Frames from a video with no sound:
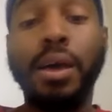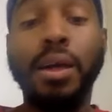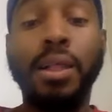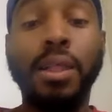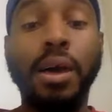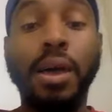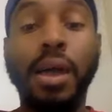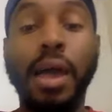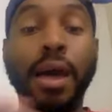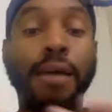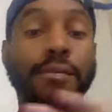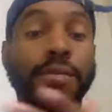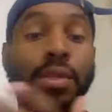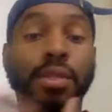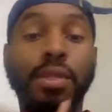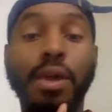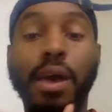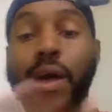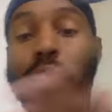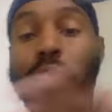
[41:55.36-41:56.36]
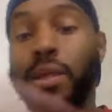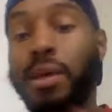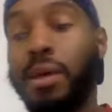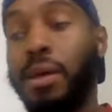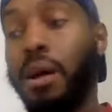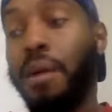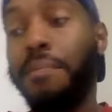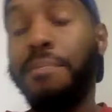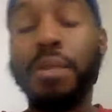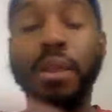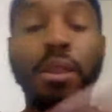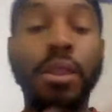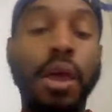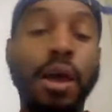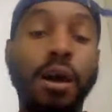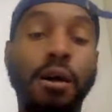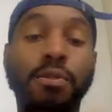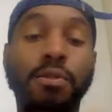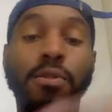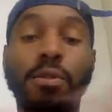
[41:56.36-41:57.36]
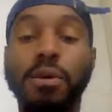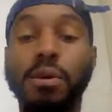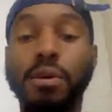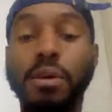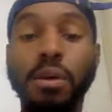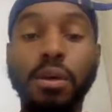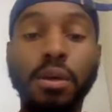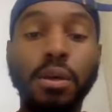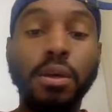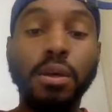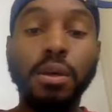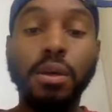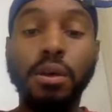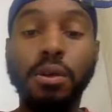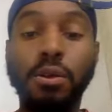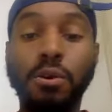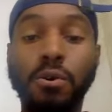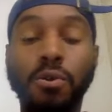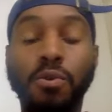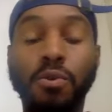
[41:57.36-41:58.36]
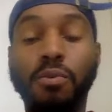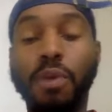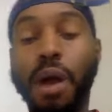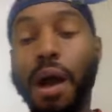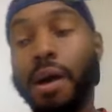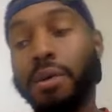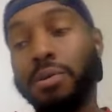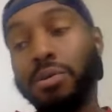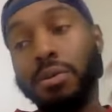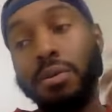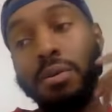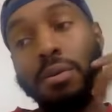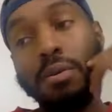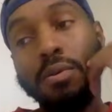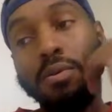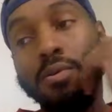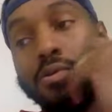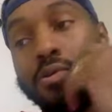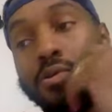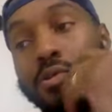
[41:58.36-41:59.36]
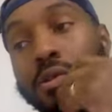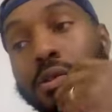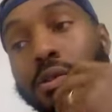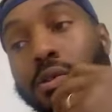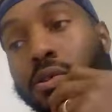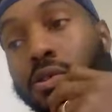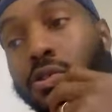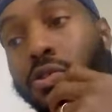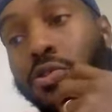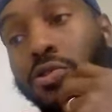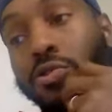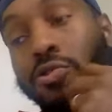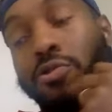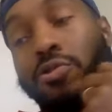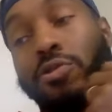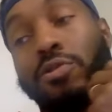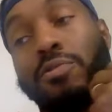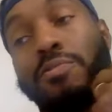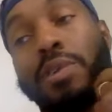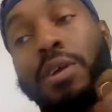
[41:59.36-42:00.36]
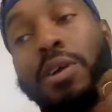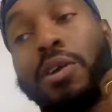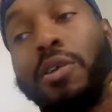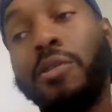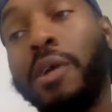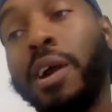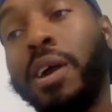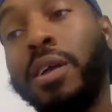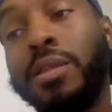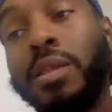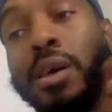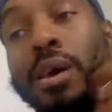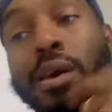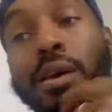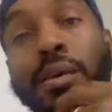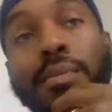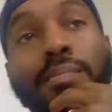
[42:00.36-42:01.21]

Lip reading: Like having talent up and down the roster should be a great thing.